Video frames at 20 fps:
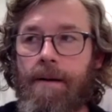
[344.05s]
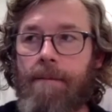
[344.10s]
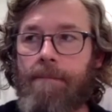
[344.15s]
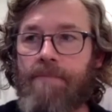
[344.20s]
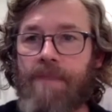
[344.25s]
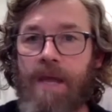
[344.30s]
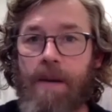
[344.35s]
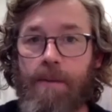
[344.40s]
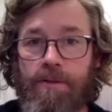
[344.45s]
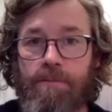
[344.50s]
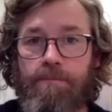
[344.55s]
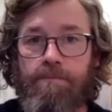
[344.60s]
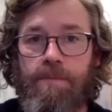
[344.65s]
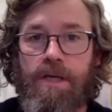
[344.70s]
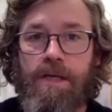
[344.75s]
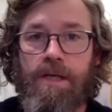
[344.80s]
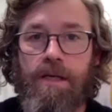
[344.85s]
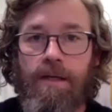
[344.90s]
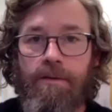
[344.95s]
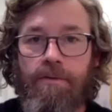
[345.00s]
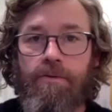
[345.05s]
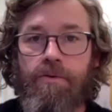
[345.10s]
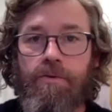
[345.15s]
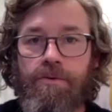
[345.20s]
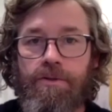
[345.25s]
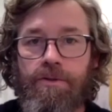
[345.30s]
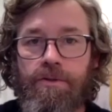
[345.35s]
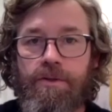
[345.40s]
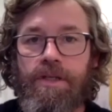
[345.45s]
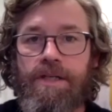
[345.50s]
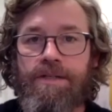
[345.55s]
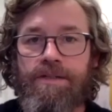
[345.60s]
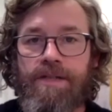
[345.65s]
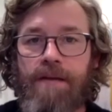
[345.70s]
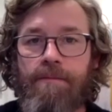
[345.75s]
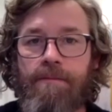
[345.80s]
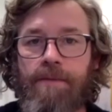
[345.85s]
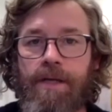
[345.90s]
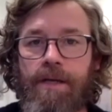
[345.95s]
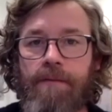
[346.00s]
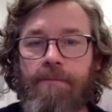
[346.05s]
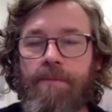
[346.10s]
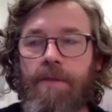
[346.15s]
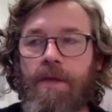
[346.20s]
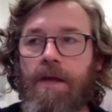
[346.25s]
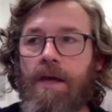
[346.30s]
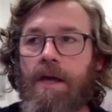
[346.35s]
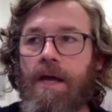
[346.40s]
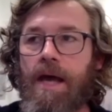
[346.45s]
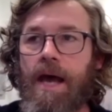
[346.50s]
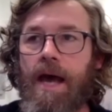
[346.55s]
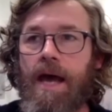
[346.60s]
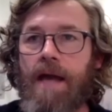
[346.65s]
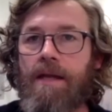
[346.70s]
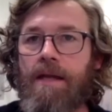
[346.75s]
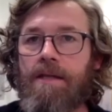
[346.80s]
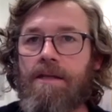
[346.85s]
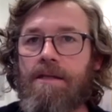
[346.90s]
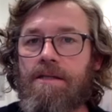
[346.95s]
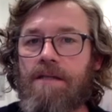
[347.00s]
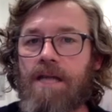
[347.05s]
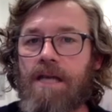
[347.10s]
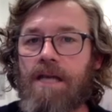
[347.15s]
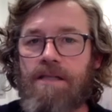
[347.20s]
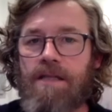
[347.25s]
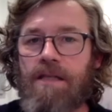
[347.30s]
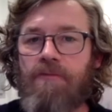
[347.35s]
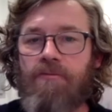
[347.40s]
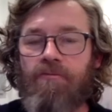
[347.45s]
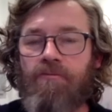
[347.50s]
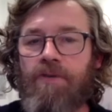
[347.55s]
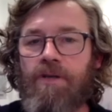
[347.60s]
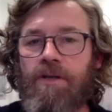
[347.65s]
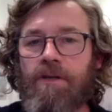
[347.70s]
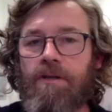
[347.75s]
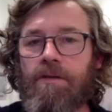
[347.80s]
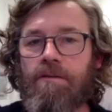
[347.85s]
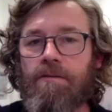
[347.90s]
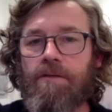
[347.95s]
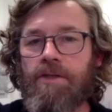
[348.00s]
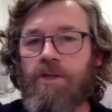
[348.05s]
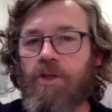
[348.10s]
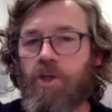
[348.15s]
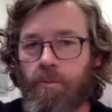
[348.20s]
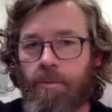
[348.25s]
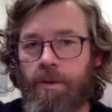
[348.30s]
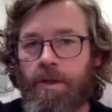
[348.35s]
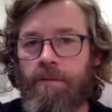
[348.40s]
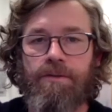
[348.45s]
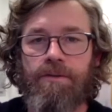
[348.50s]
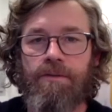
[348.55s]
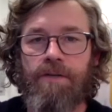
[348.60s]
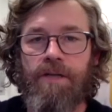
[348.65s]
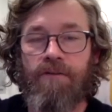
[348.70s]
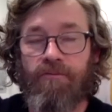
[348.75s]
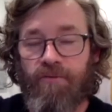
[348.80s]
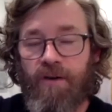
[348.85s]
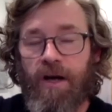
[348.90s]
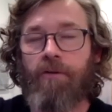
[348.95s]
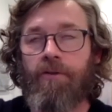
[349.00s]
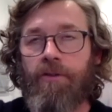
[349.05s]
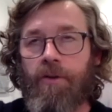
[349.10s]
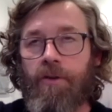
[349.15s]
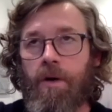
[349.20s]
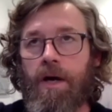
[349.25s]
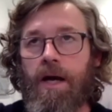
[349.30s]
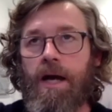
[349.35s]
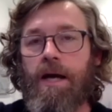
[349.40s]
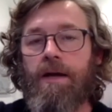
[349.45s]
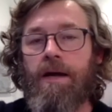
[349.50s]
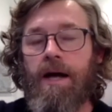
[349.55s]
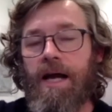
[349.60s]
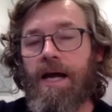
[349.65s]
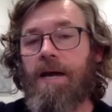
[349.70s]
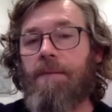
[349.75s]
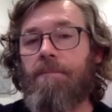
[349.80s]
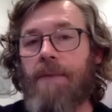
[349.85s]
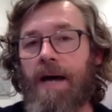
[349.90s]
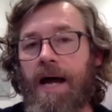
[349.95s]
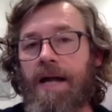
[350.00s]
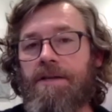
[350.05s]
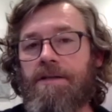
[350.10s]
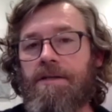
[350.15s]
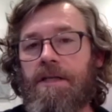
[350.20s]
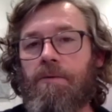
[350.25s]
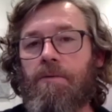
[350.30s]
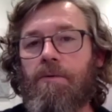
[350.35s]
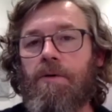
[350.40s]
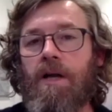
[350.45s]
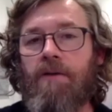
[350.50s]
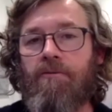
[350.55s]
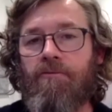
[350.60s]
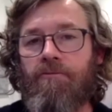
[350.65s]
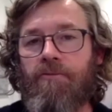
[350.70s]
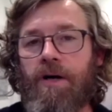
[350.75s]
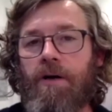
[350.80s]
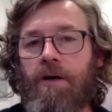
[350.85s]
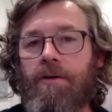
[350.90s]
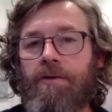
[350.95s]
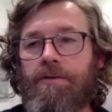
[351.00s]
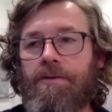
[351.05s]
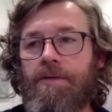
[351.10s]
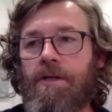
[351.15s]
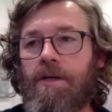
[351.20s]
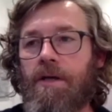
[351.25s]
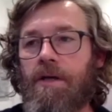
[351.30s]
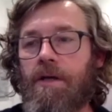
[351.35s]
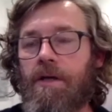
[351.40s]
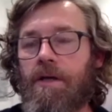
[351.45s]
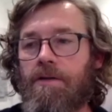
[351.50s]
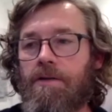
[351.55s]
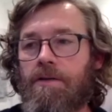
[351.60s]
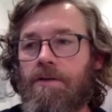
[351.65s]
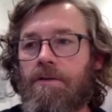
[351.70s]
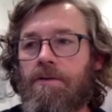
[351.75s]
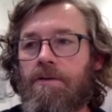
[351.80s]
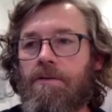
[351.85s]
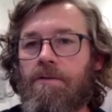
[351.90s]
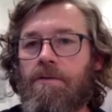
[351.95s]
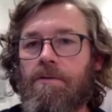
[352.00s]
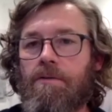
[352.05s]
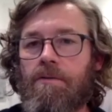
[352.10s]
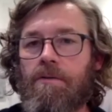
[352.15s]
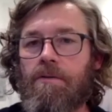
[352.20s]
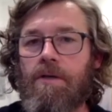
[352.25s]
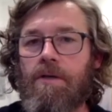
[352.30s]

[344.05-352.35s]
that was peeking through the trees at me. And it didn't feel human. It felt the way I imagine it would have felt to